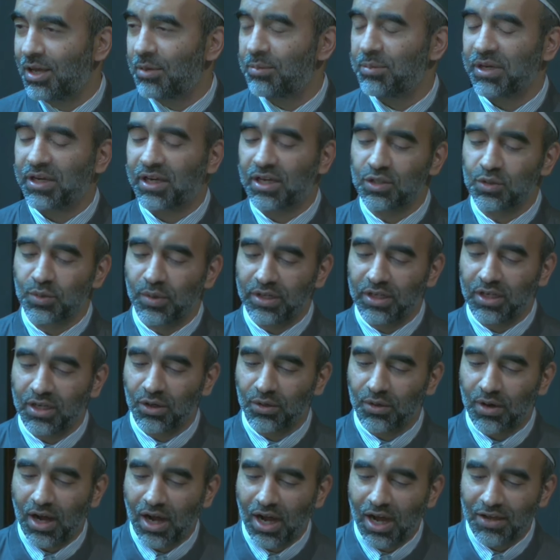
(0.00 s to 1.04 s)
because when he
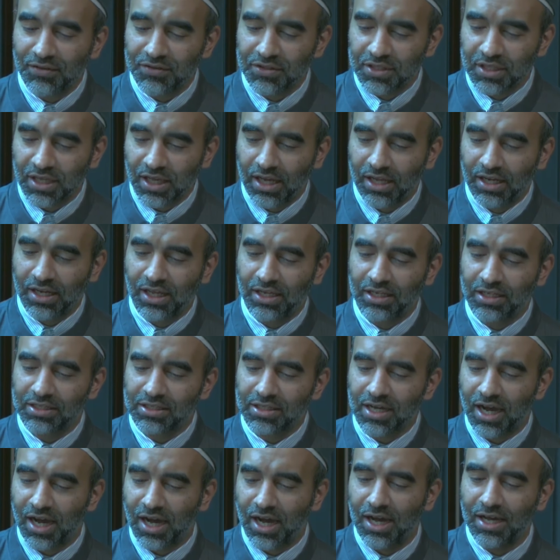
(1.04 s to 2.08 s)
arrives then and he
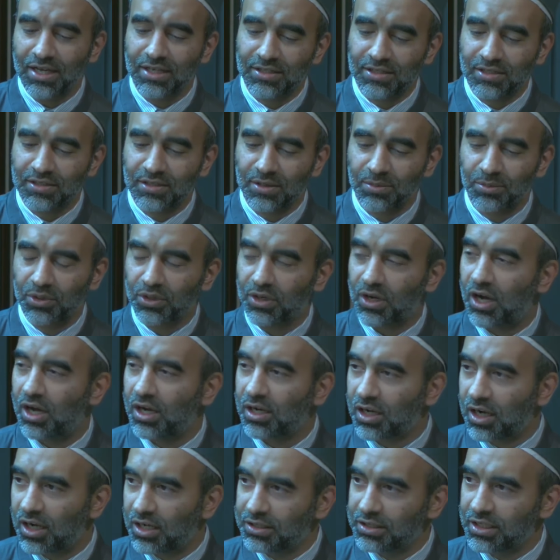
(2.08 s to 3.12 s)
ties the
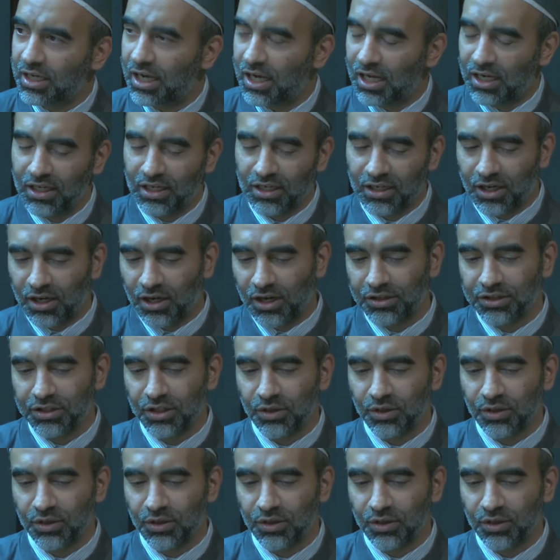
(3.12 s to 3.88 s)
burak on the halaqah on the